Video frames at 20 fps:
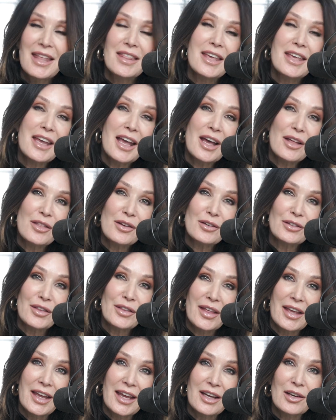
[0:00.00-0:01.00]
The other
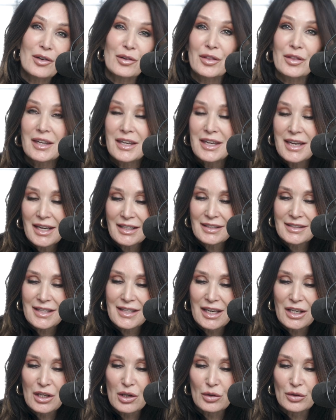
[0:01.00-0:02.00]
thing, or the next
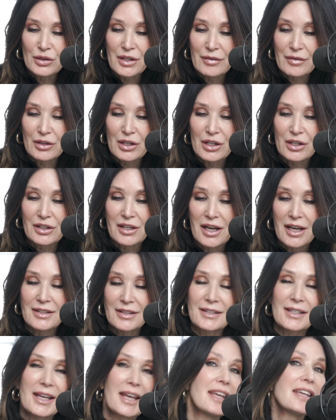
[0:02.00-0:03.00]
thing you'll never hear
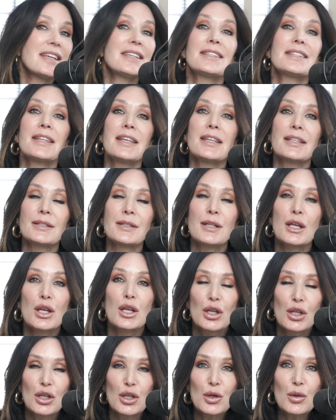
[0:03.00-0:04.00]
God say, is this,
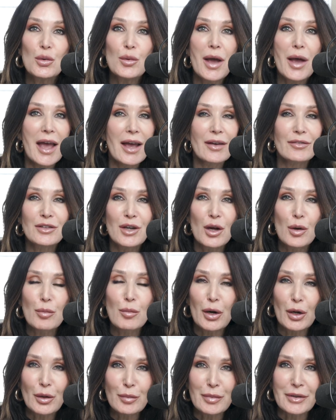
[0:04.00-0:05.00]
you have no
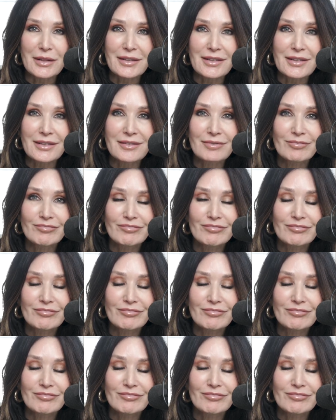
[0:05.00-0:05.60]
purpose.